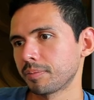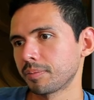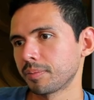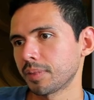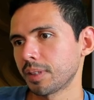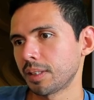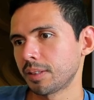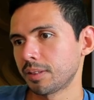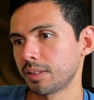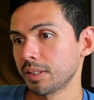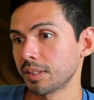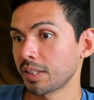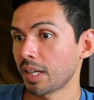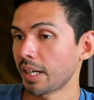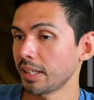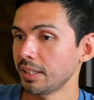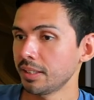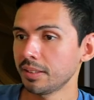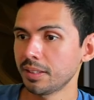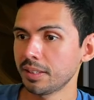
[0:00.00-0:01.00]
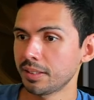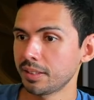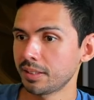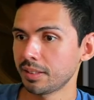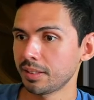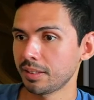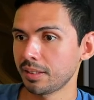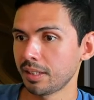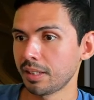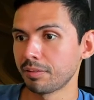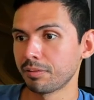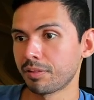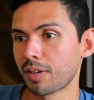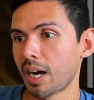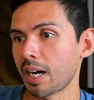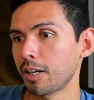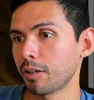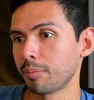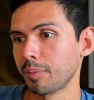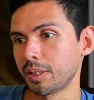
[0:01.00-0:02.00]
Like designing this
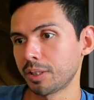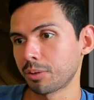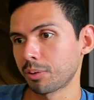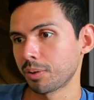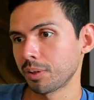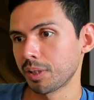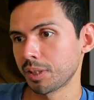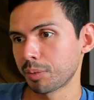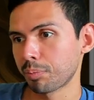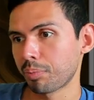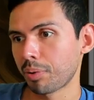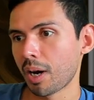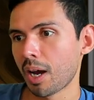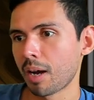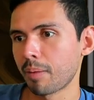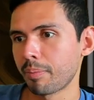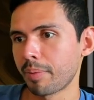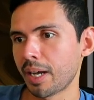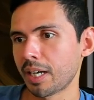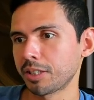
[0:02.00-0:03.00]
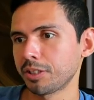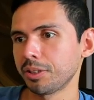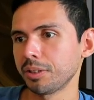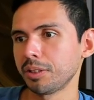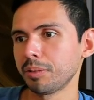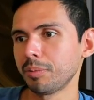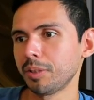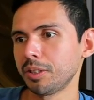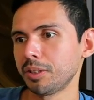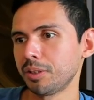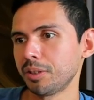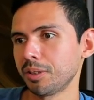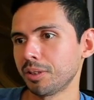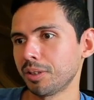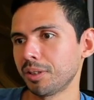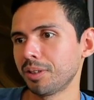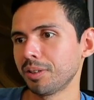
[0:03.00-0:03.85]
environment or this prop actually means you're